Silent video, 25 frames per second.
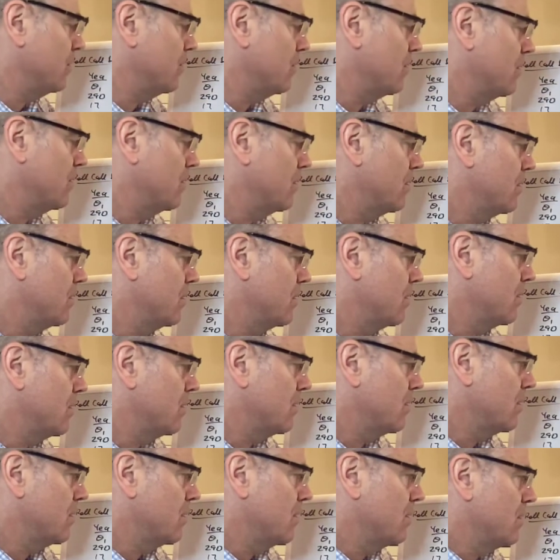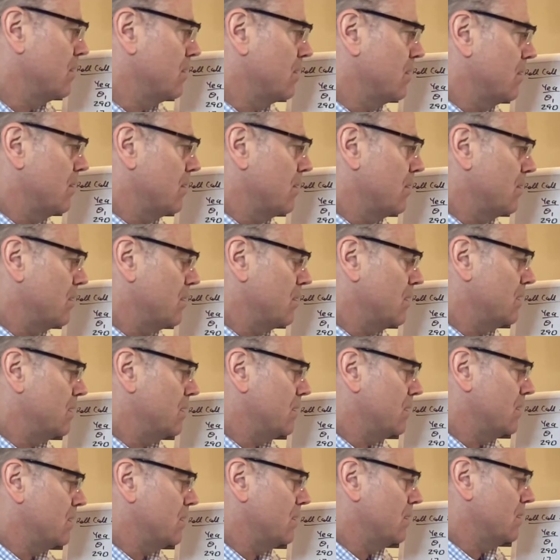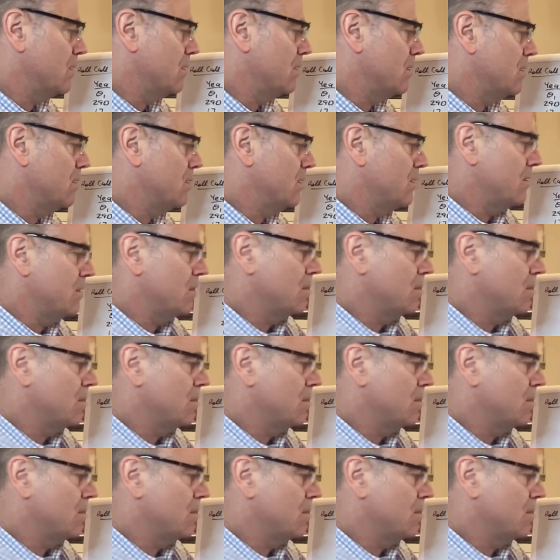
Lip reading: No one is speaking in this clip.